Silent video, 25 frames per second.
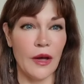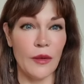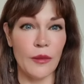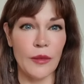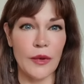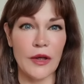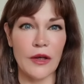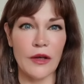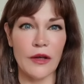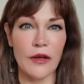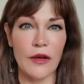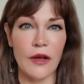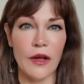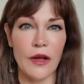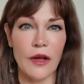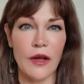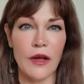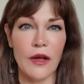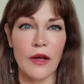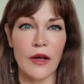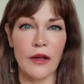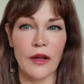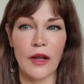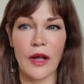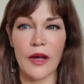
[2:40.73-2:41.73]
I mean,
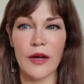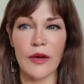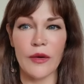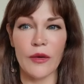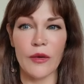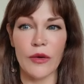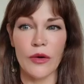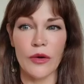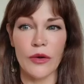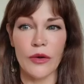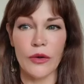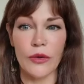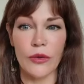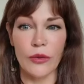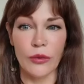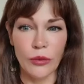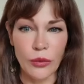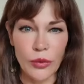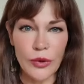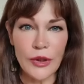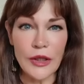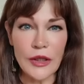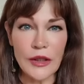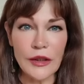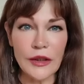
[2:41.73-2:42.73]
like
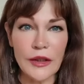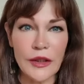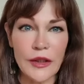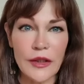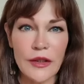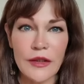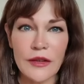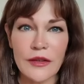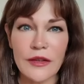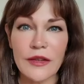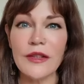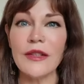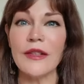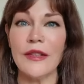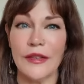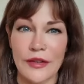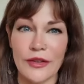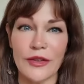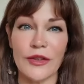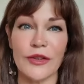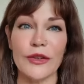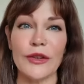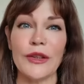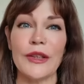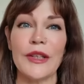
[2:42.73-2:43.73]
really
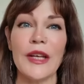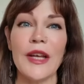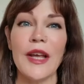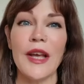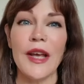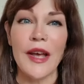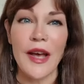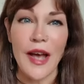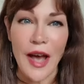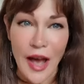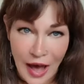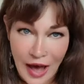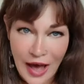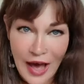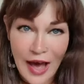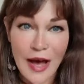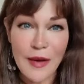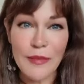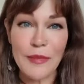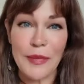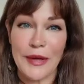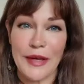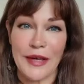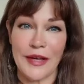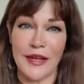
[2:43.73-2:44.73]
sincerely
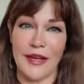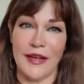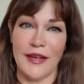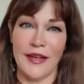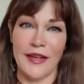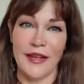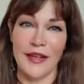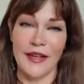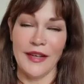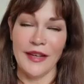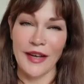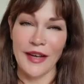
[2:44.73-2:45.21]
happy.